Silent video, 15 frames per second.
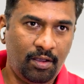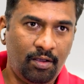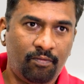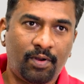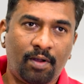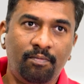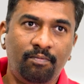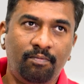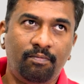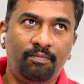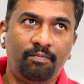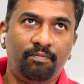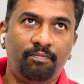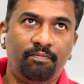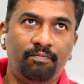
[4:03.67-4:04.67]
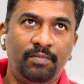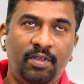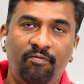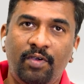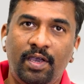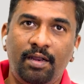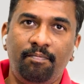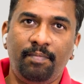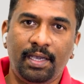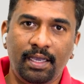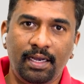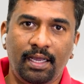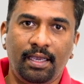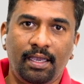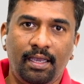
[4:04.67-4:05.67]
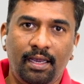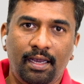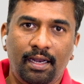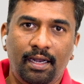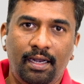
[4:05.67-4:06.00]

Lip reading: from the very beginning,